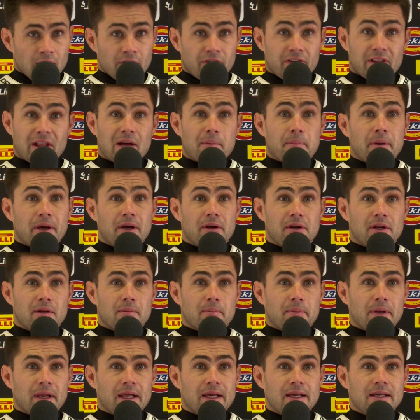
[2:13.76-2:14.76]
that
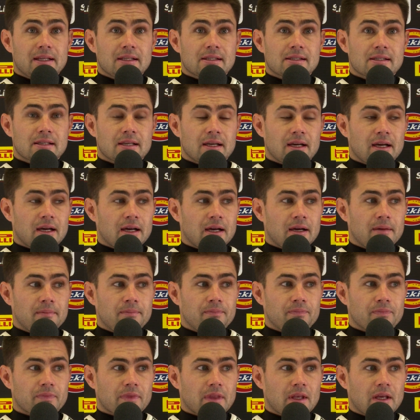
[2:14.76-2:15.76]
podium place.
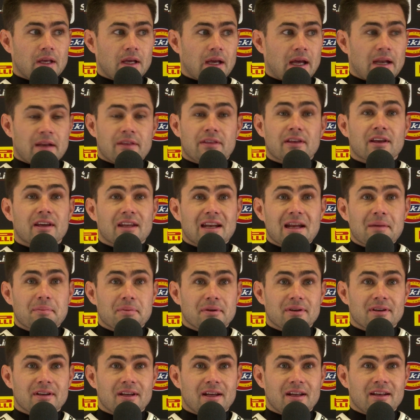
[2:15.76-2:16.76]
Anything can
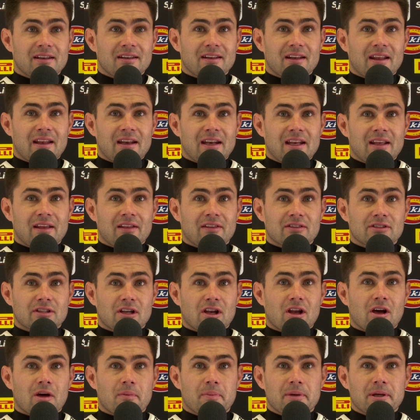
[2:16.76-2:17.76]
happen, and there's a
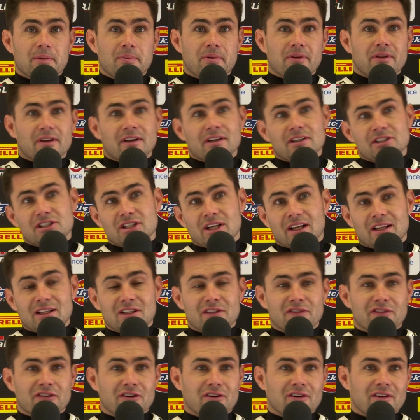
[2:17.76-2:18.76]
lot of people that can
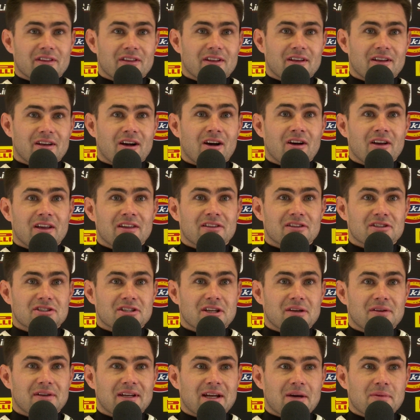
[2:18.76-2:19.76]
challenge for it that aren't in the
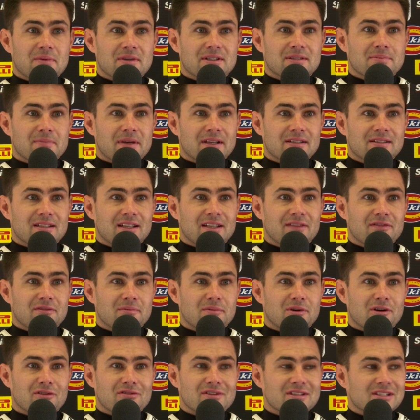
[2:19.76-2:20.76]
Showdown, which makes it even
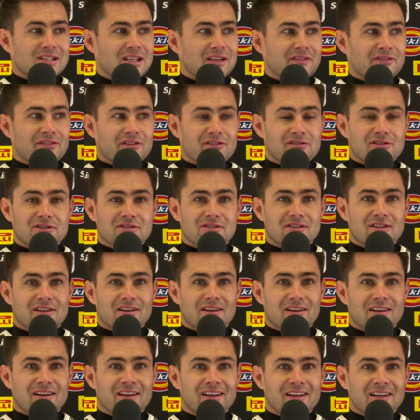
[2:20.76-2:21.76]
more risky for us
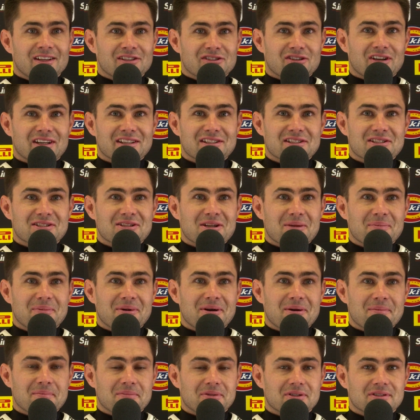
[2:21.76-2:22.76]
that are trying to stop
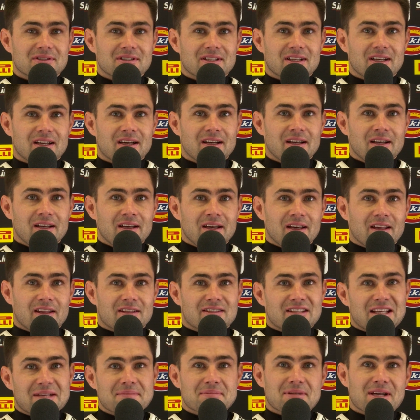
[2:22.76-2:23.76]
on. But at
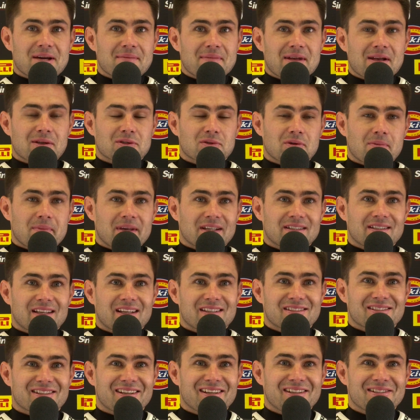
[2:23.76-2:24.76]
the same time, that's what makes it
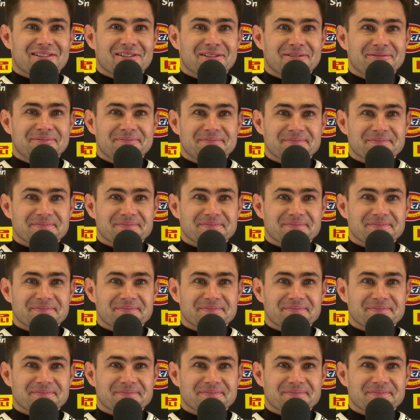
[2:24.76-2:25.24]
exciting too.